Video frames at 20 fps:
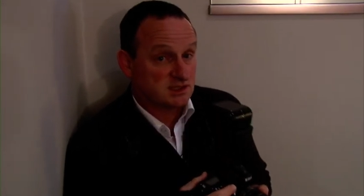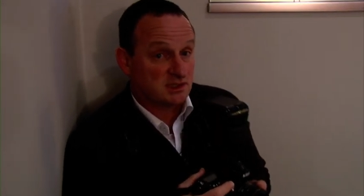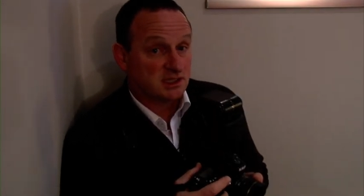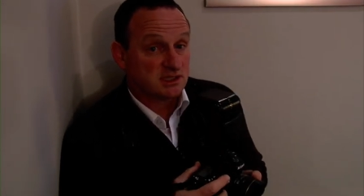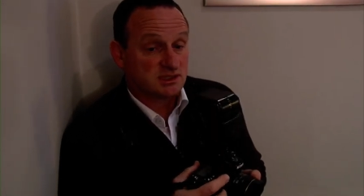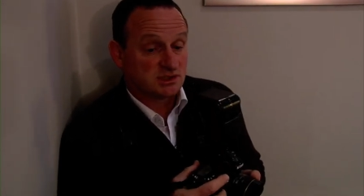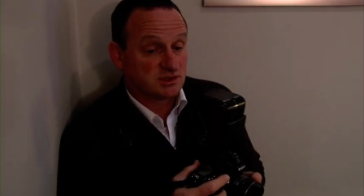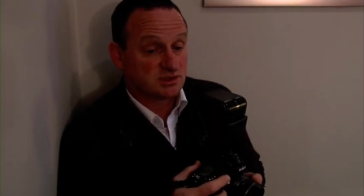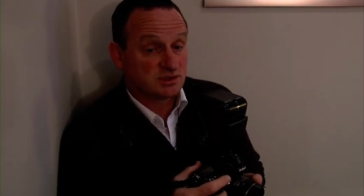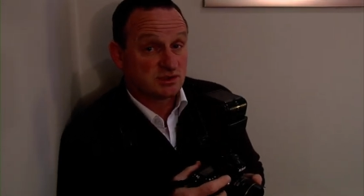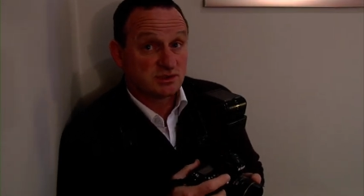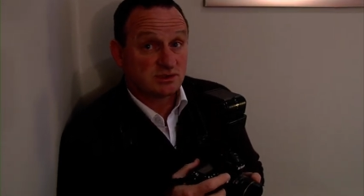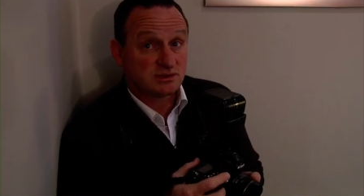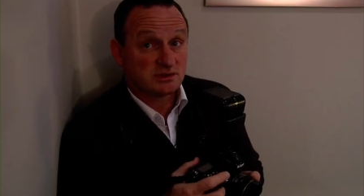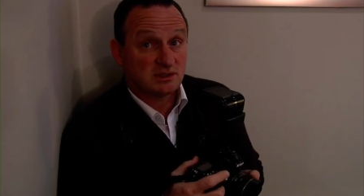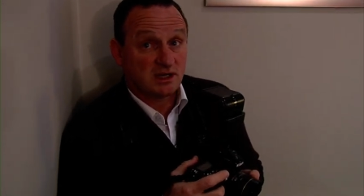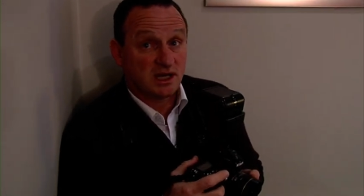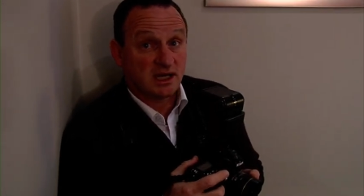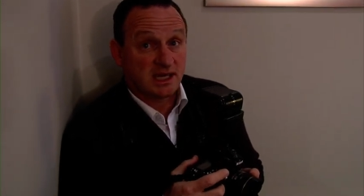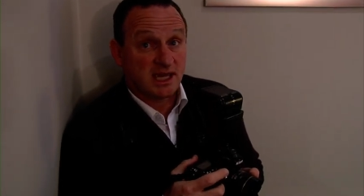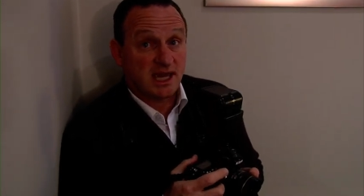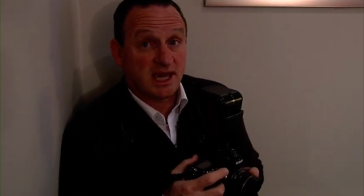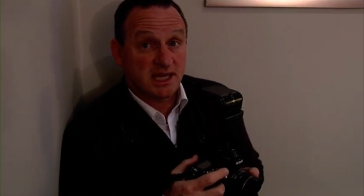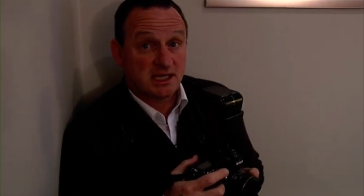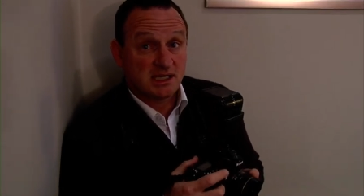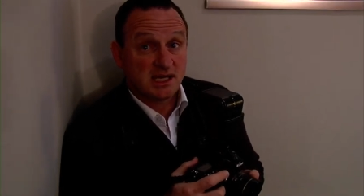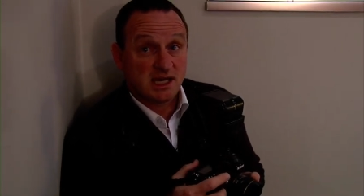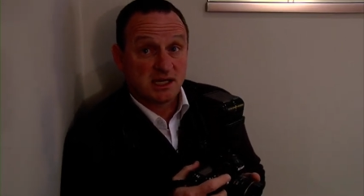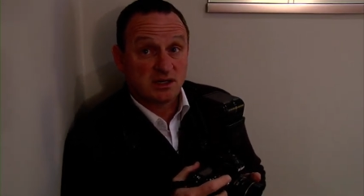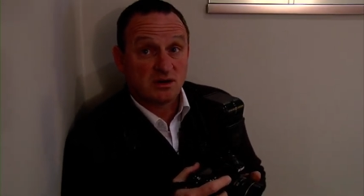so I
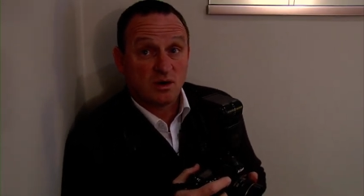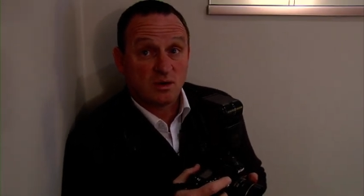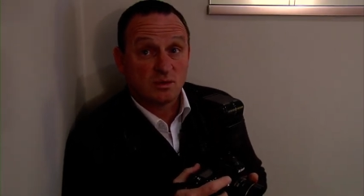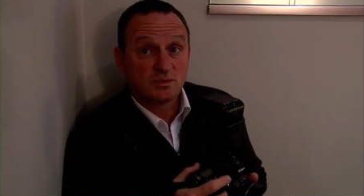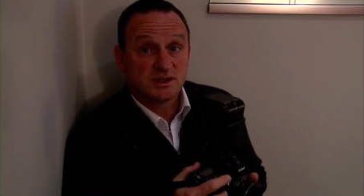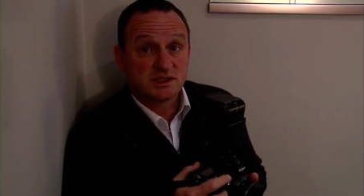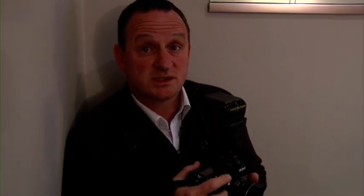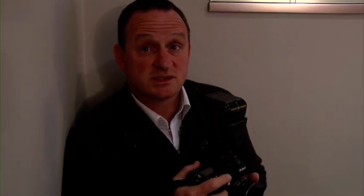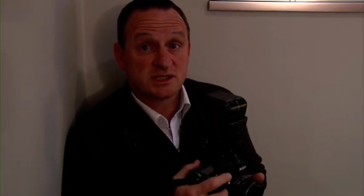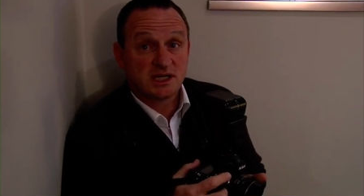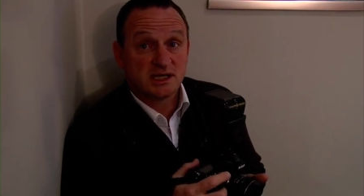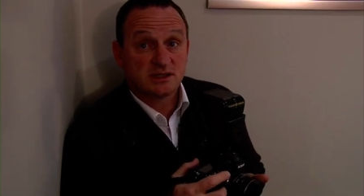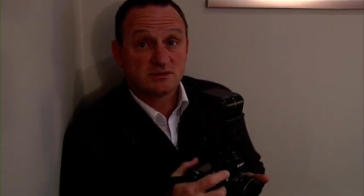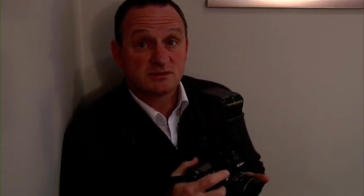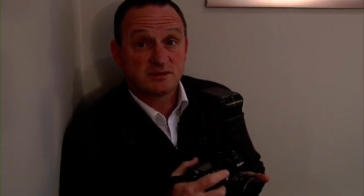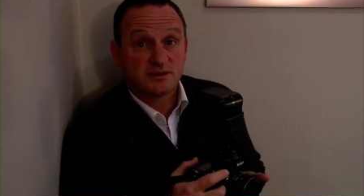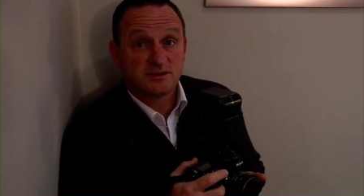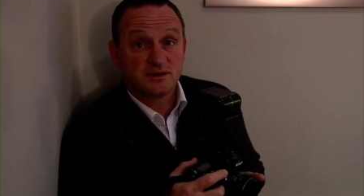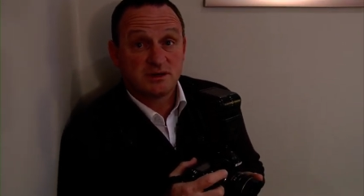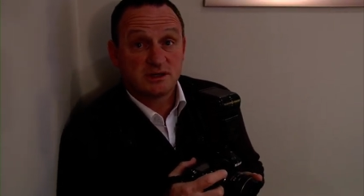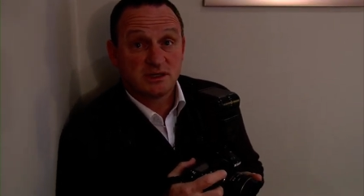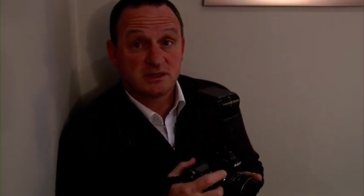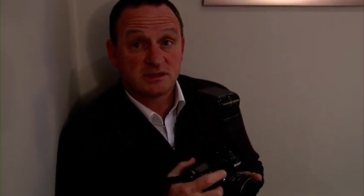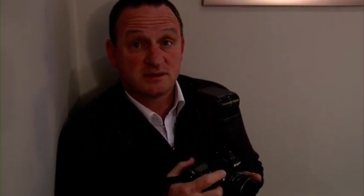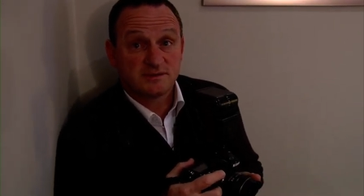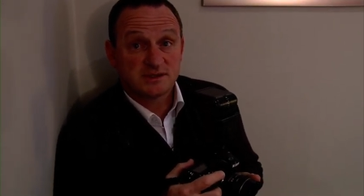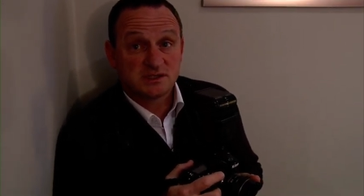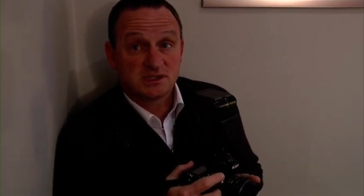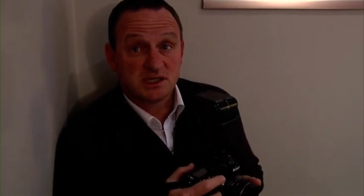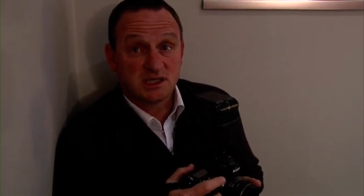can hand hold this down to a 30th
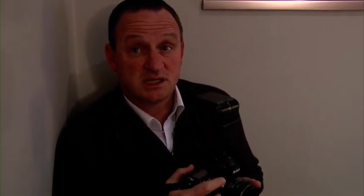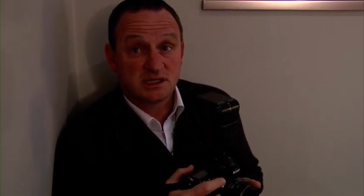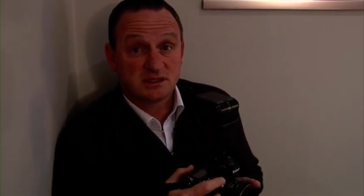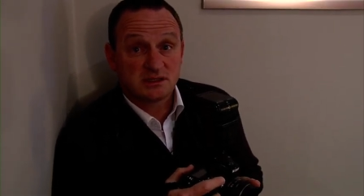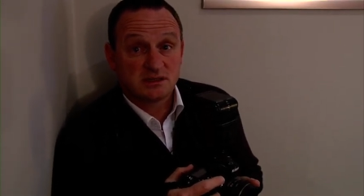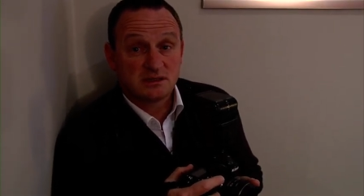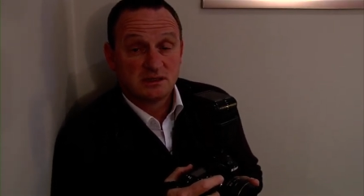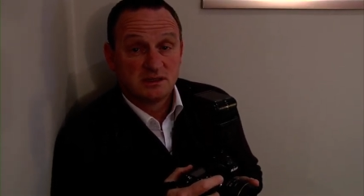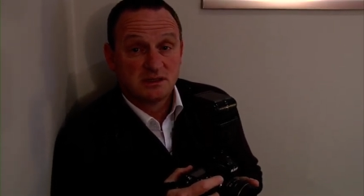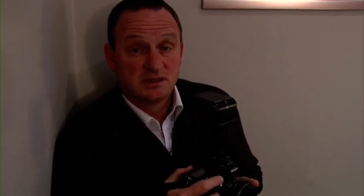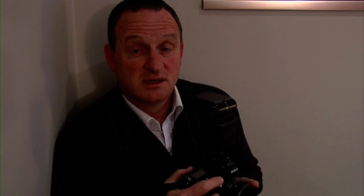of a second,